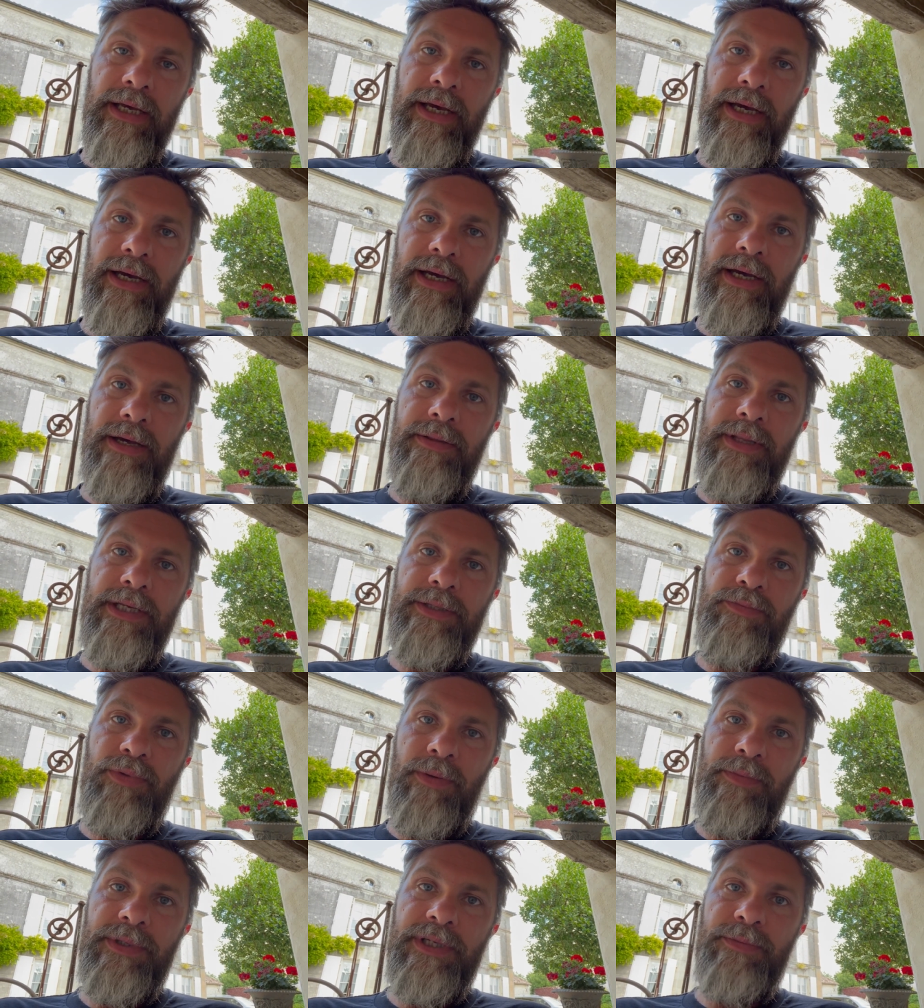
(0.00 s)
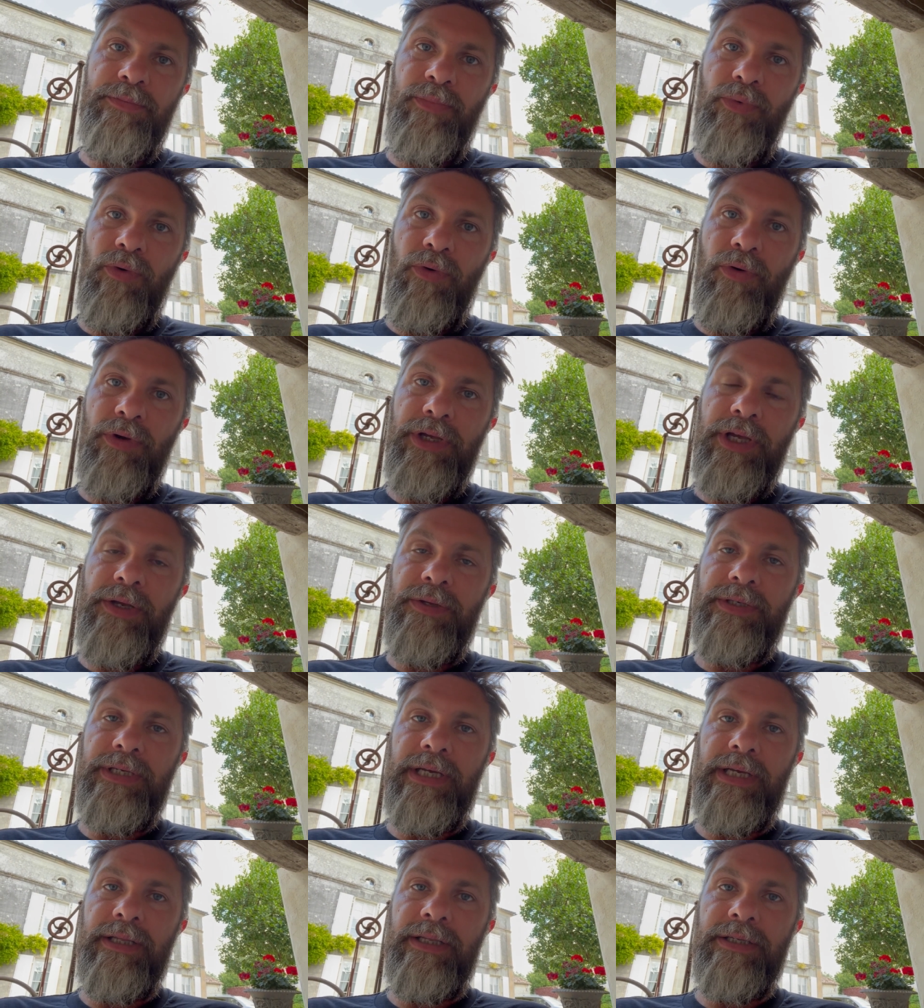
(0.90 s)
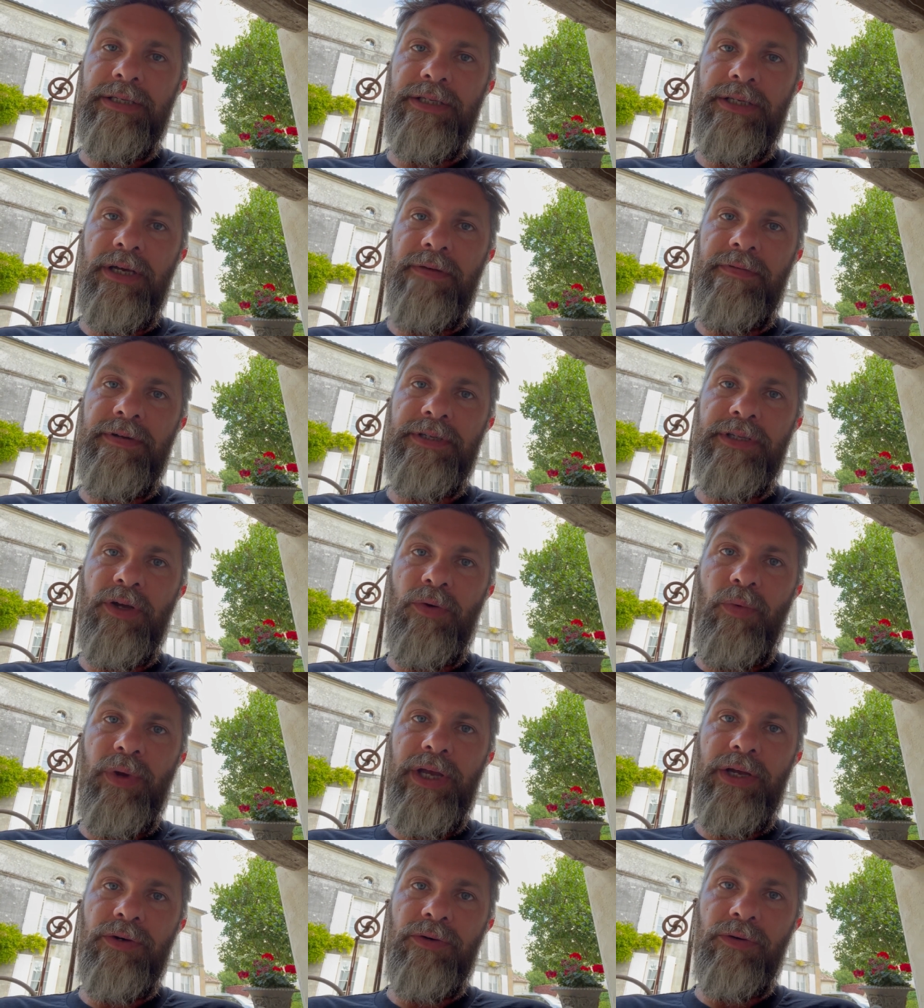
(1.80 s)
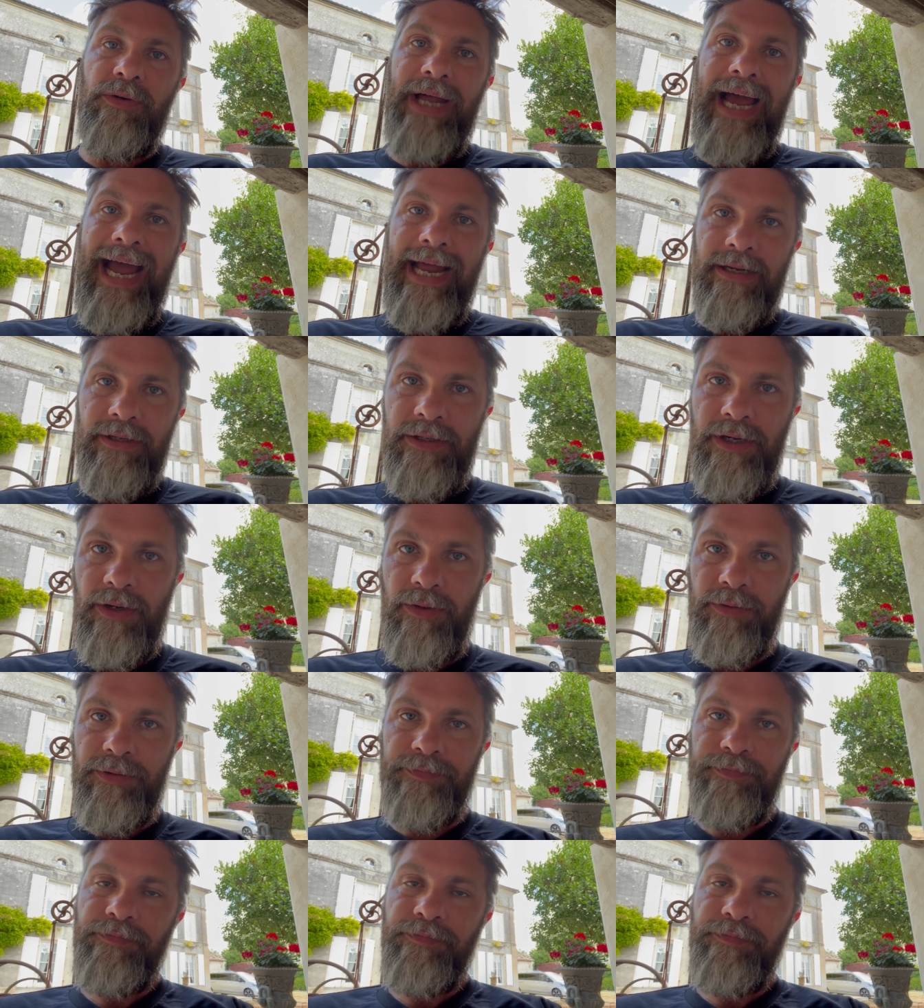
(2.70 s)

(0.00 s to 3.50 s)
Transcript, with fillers: This property is bought using the service that we call Handhold.